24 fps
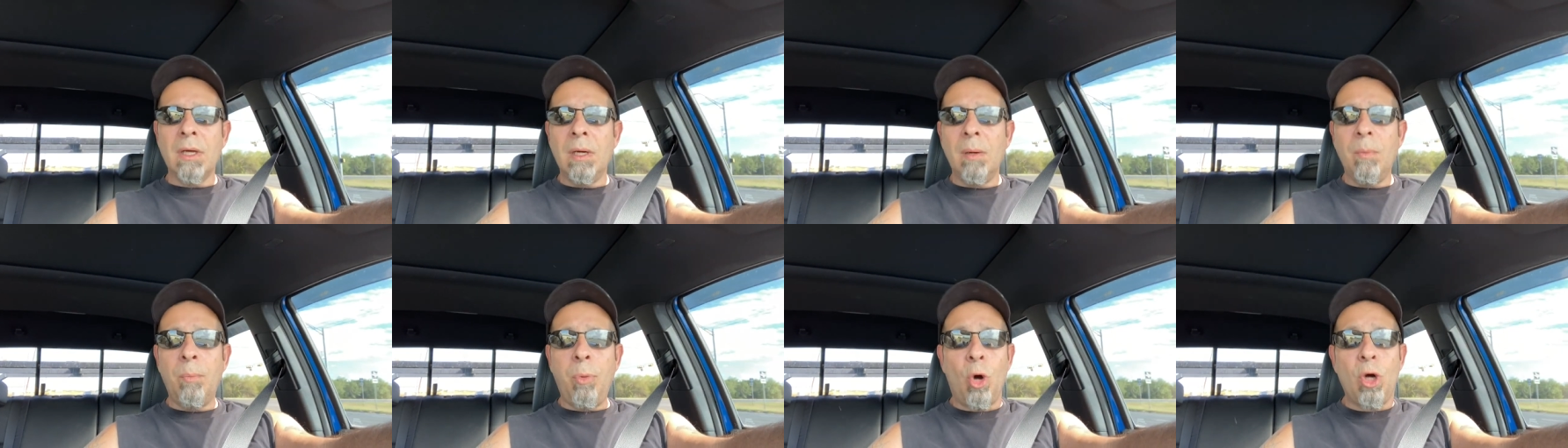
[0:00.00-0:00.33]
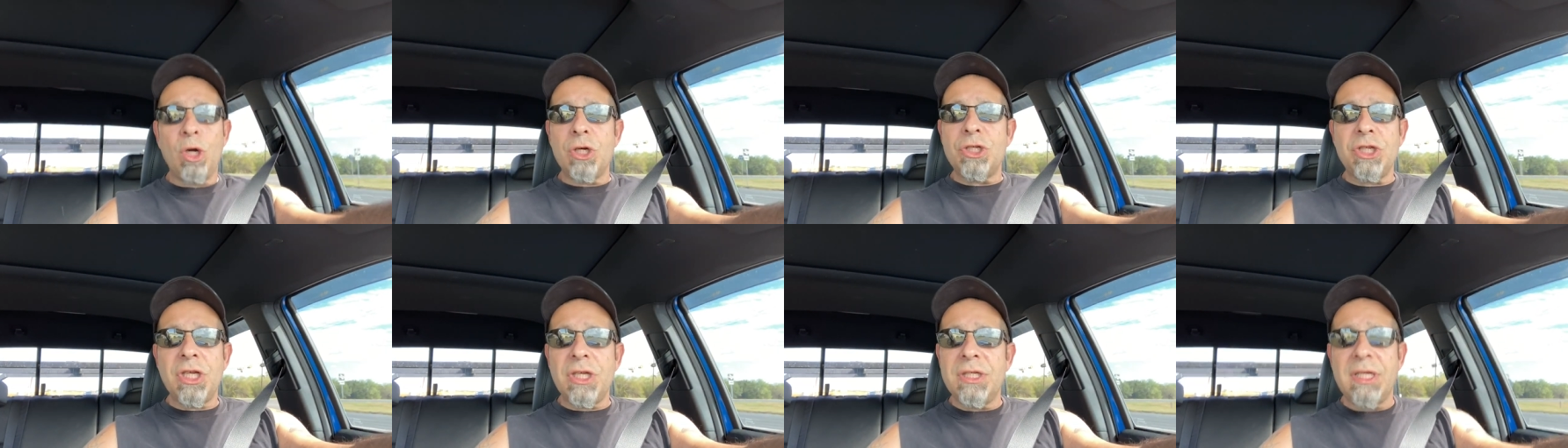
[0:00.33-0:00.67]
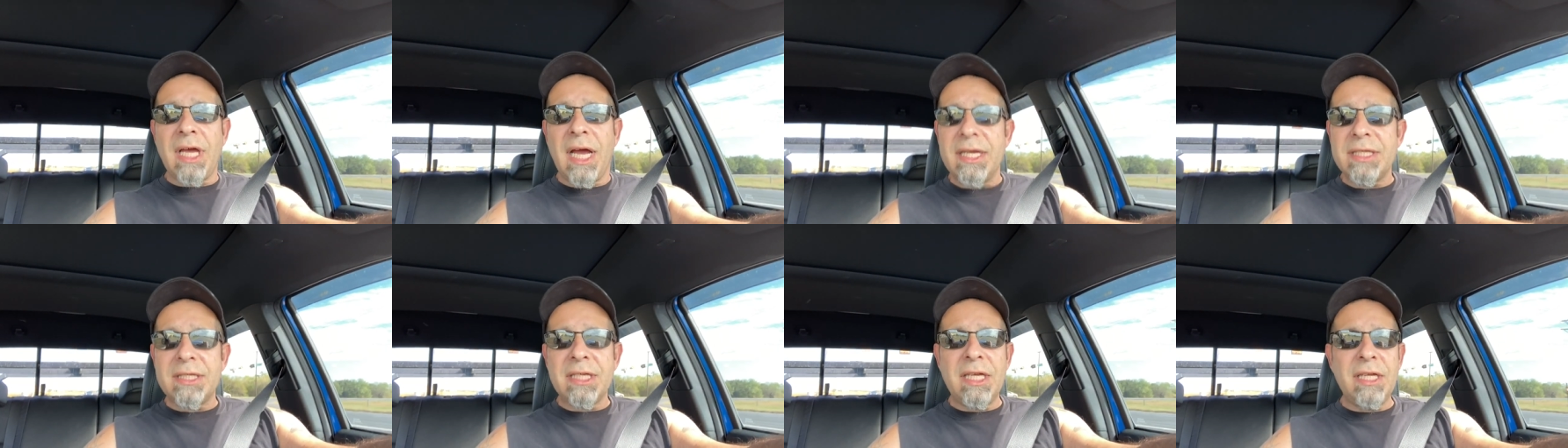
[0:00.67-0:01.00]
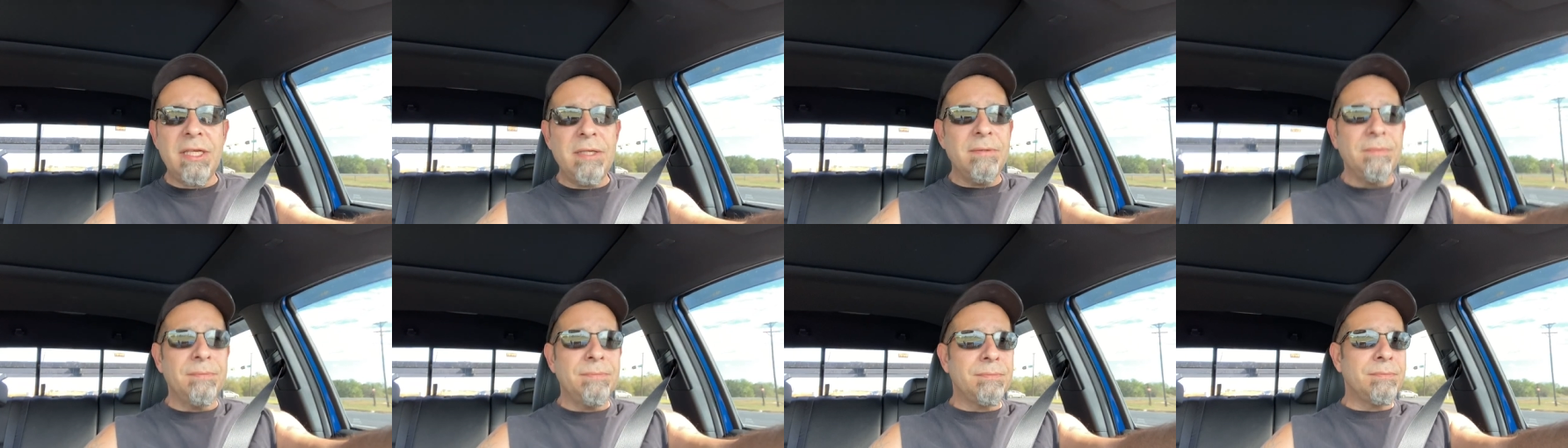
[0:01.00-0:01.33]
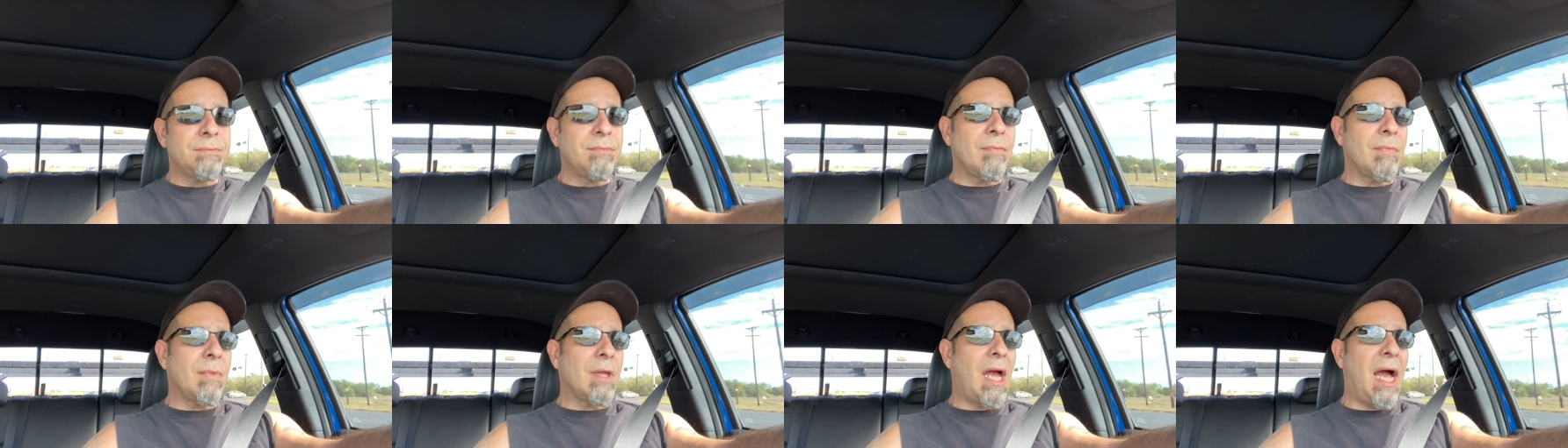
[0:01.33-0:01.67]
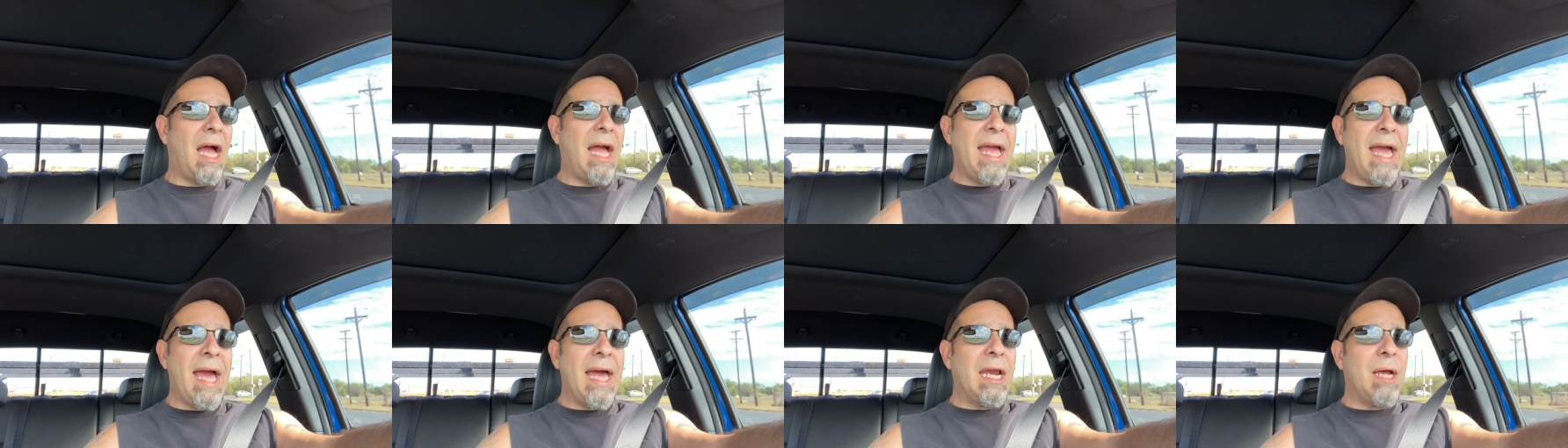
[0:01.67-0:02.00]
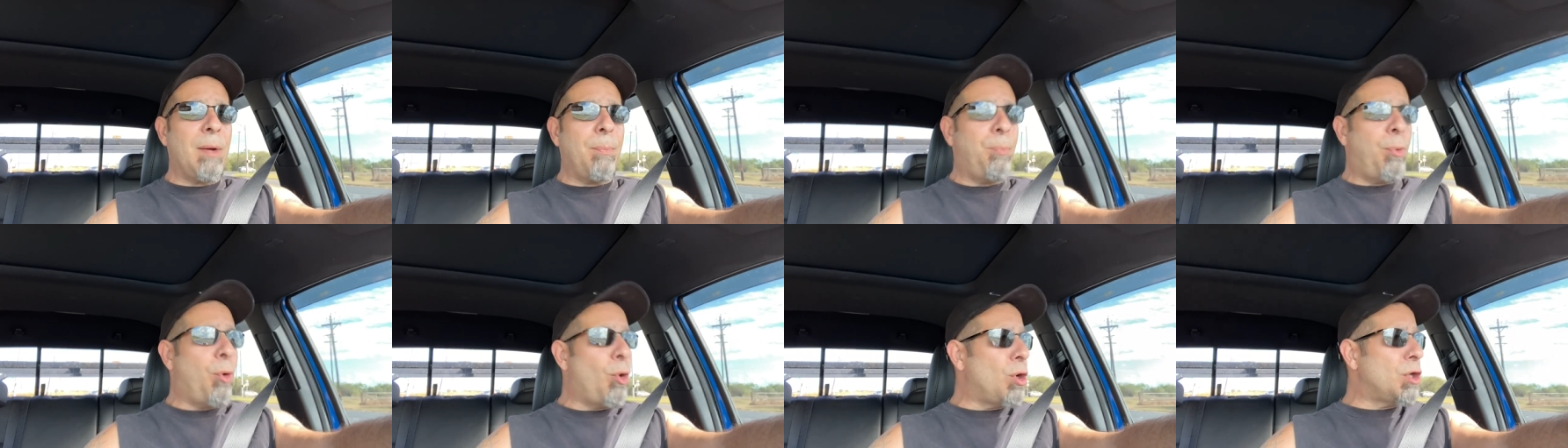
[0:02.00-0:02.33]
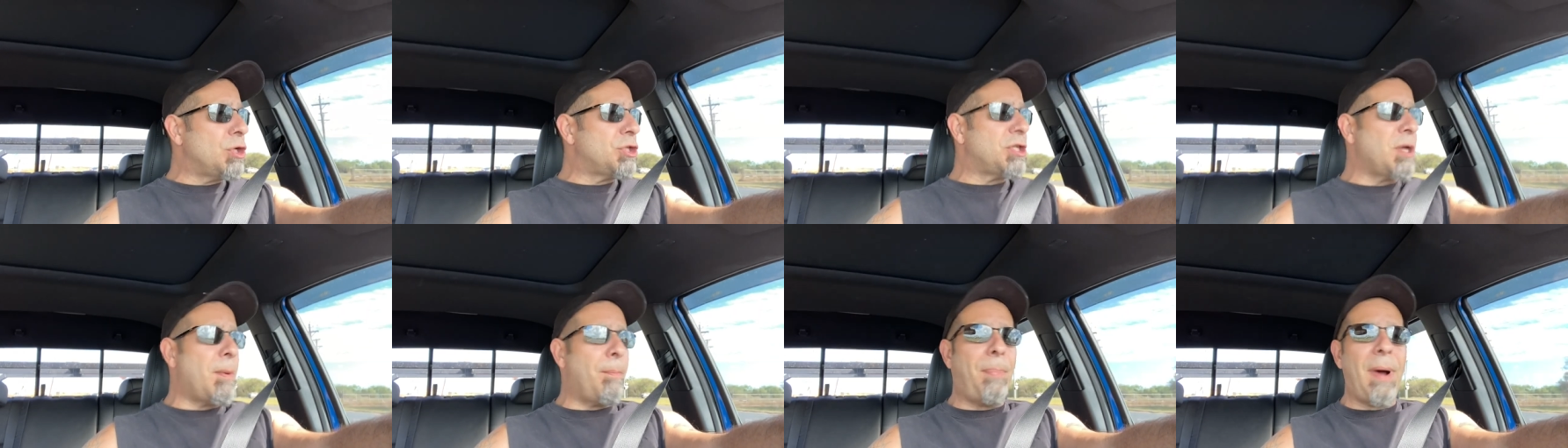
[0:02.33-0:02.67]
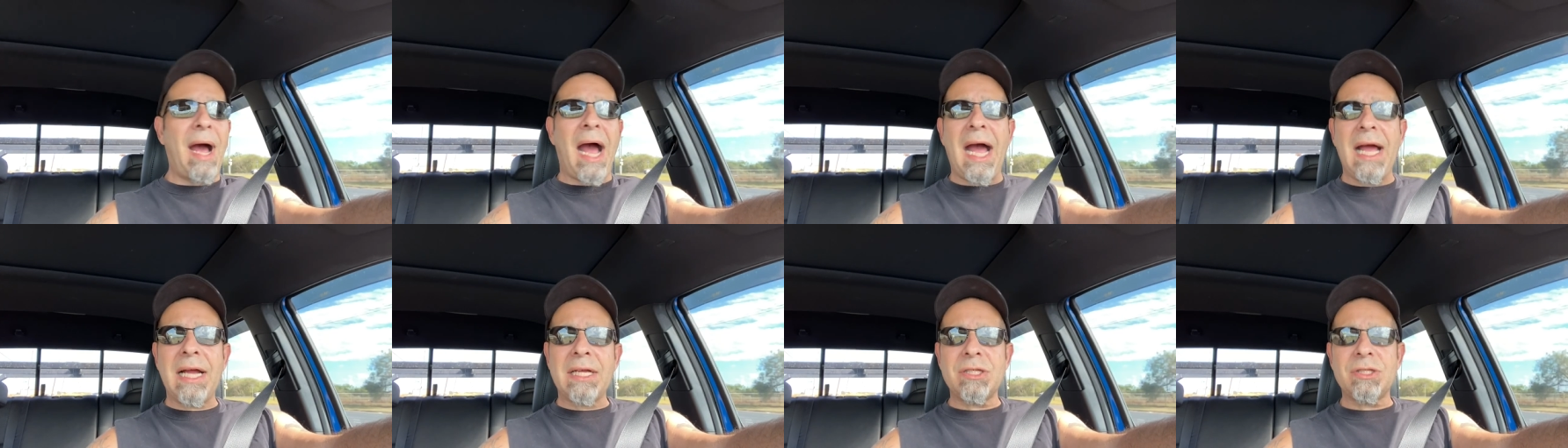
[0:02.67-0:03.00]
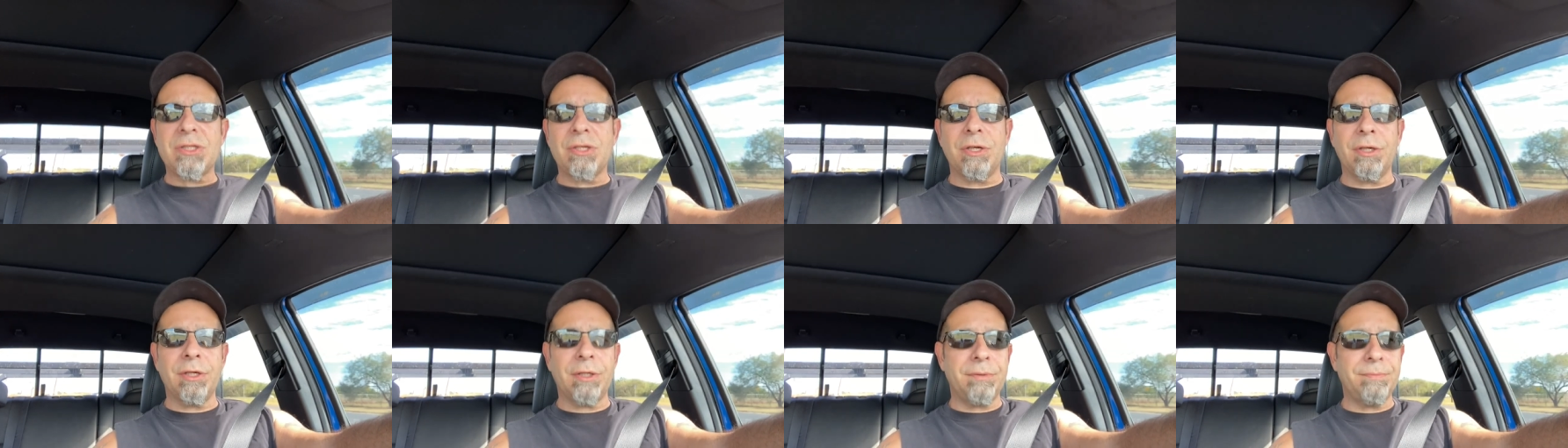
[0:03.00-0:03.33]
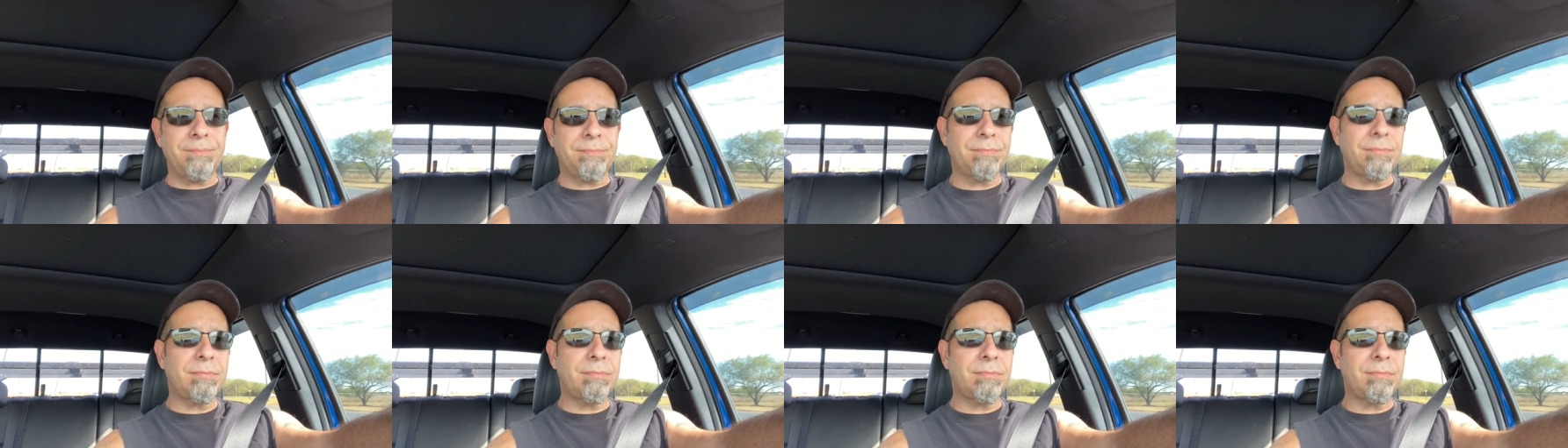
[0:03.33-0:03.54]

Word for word: Porsche does it. I had a Porsche Boxster.